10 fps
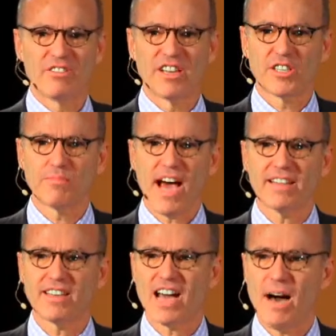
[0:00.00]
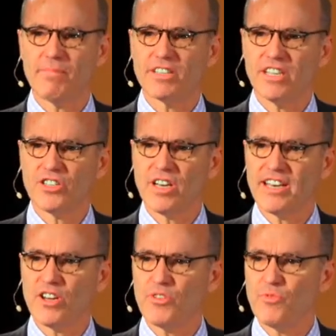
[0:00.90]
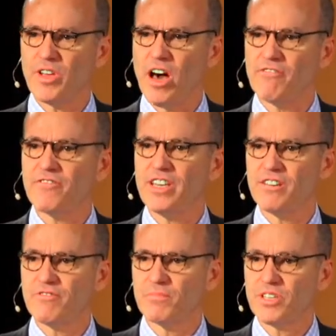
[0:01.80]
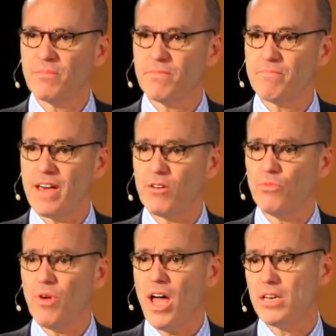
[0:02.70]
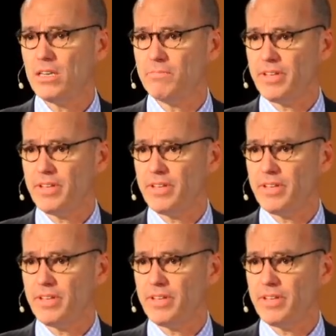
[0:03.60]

Despite the competition I know we all feel from some of the better-run